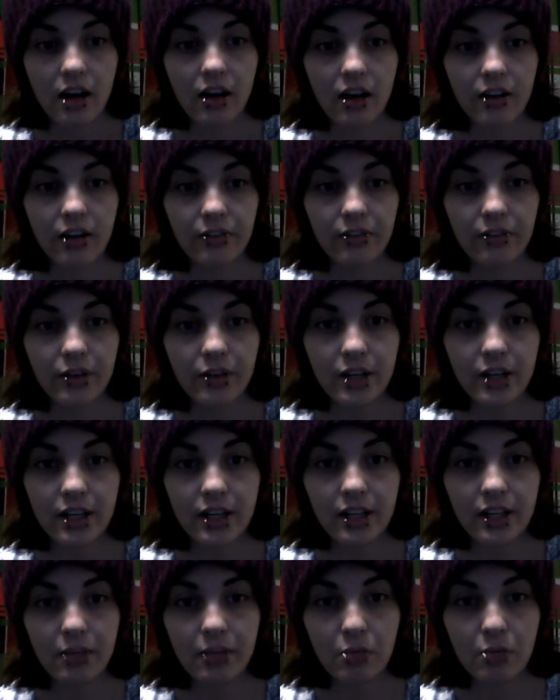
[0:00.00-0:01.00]
if you need
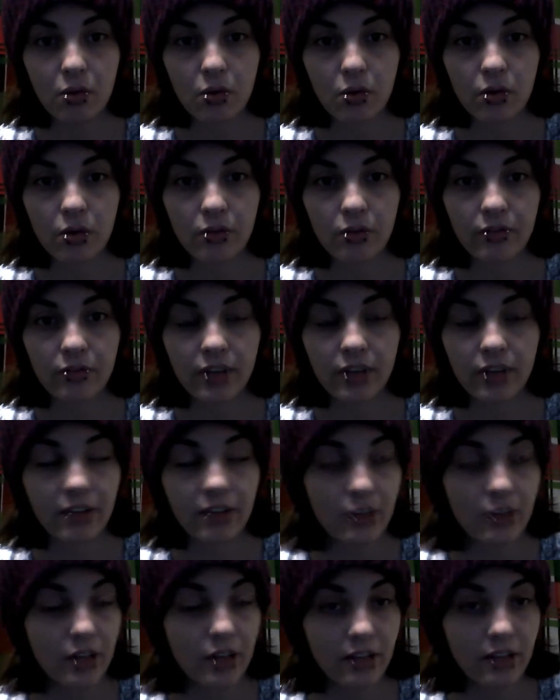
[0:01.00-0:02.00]

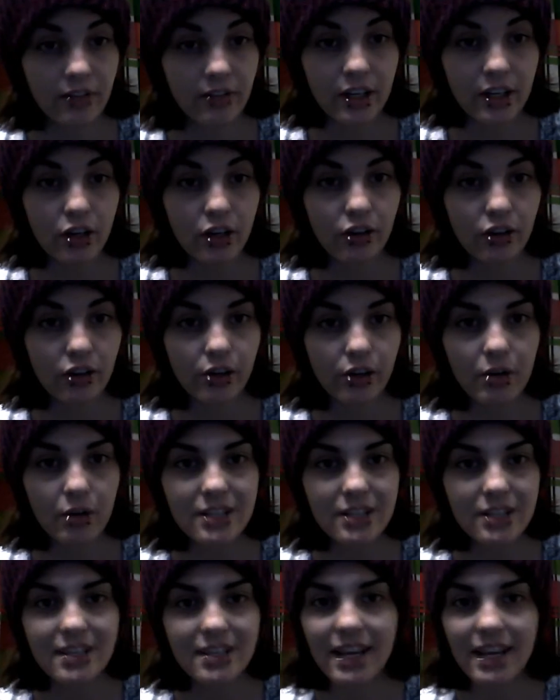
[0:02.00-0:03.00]
if you need video
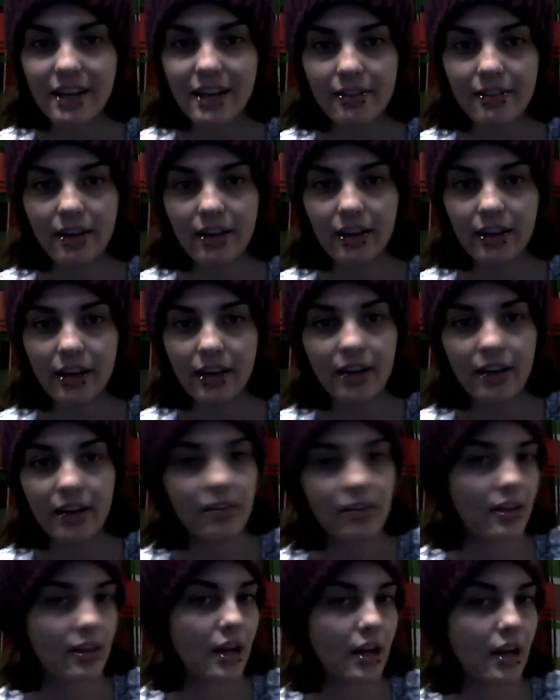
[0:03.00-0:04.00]
requests, anything,
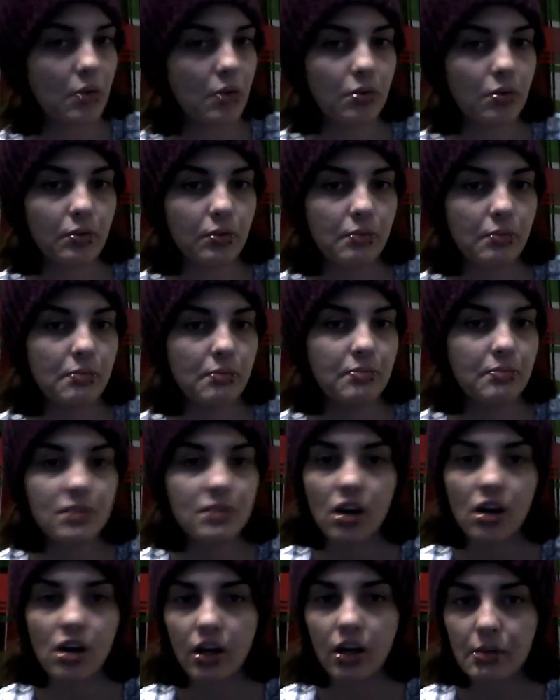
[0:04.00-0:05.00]
I will
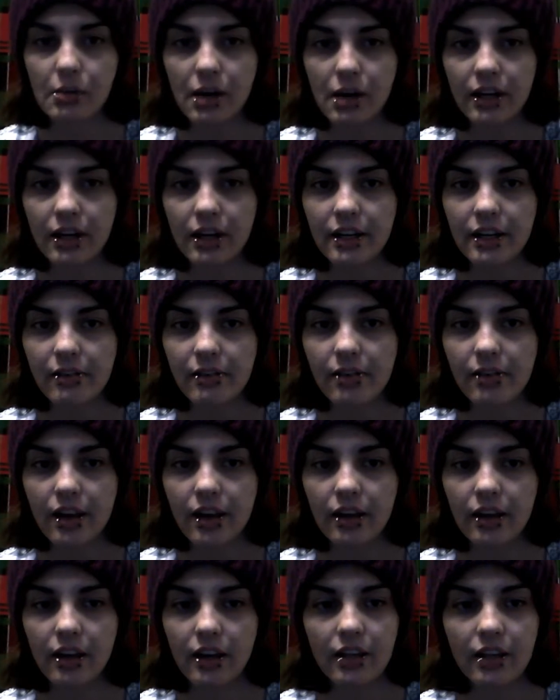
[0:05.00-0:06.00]
talk about
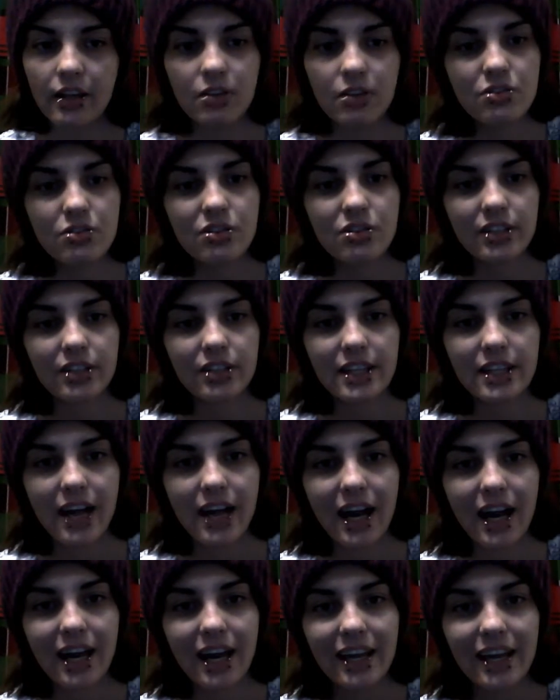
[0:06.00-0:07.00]
anything. And usually
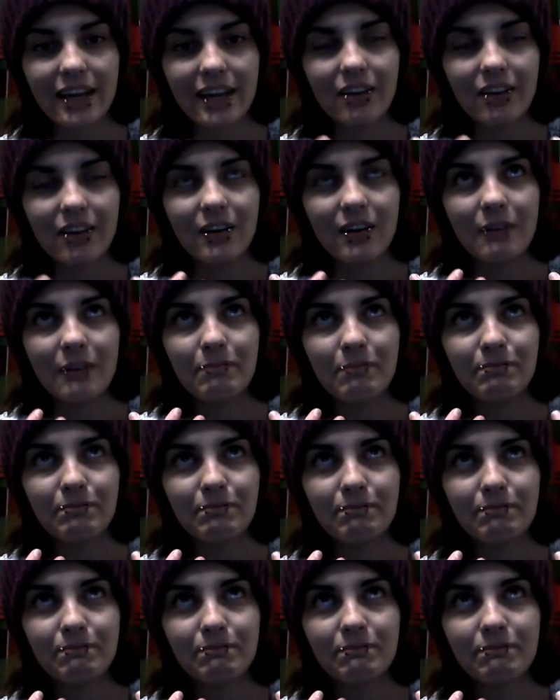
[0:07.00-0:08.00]
I
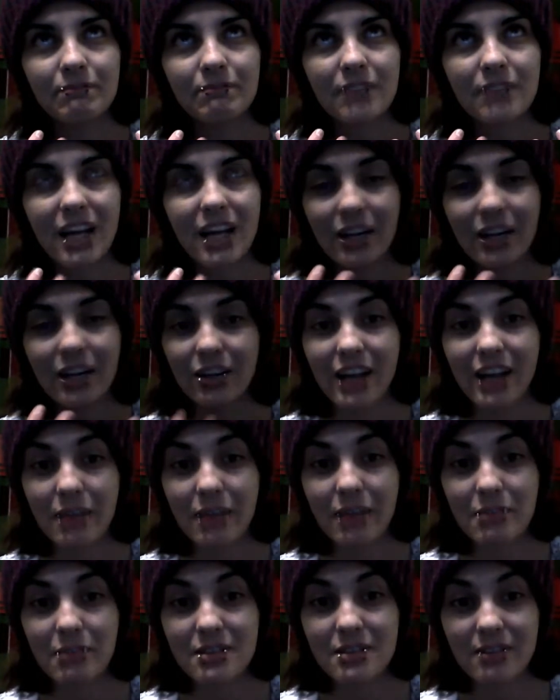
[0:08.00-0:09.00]

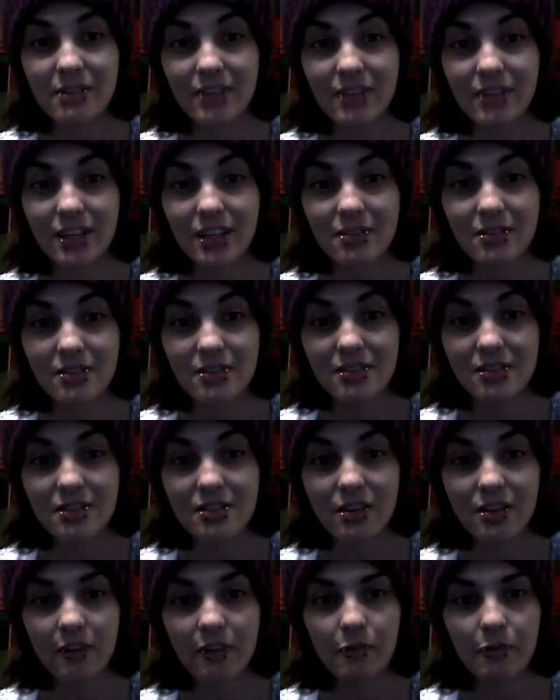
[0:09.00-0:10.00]
create music videos and
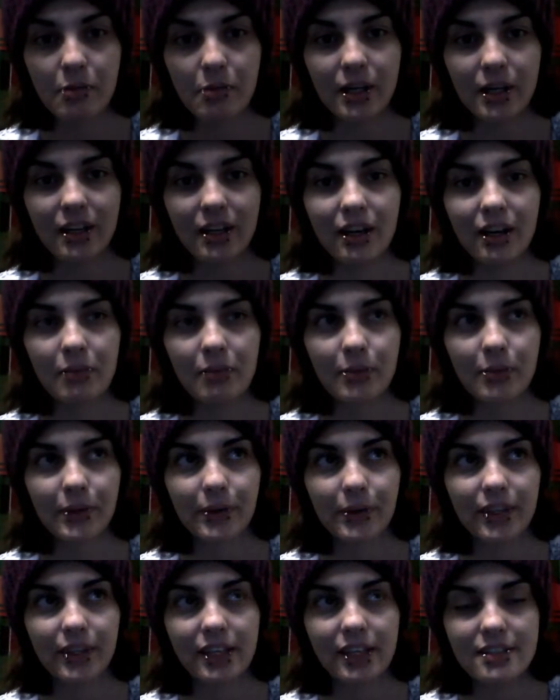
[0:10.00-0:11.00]
stuff, but I'm
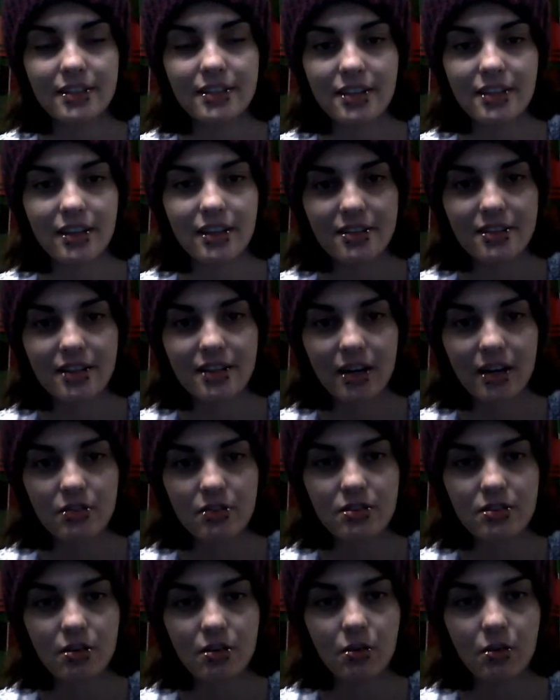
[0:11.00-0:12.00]
really into this now,
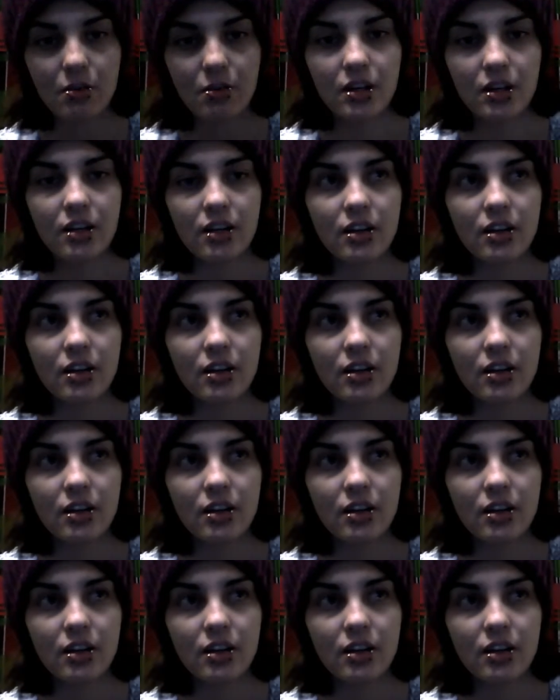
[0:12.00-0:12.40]
so